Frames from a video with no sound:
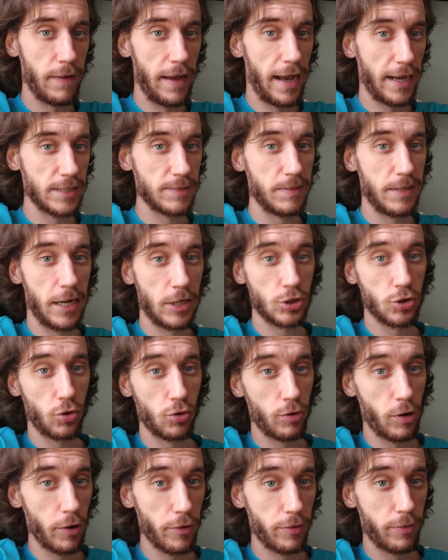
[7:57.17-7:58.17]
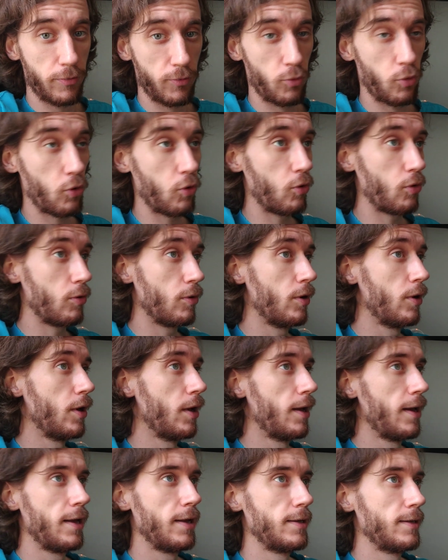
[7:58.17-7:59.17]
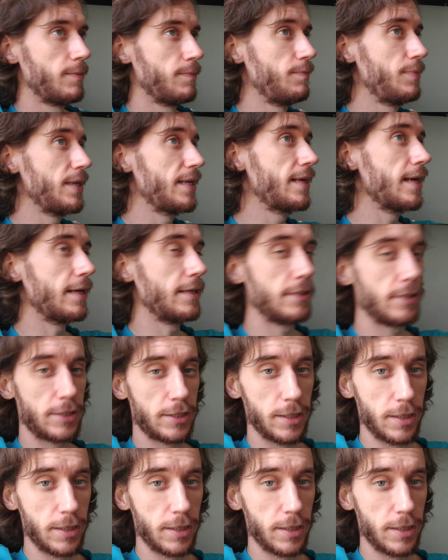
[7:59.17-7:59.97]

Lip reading: exponential growth will begin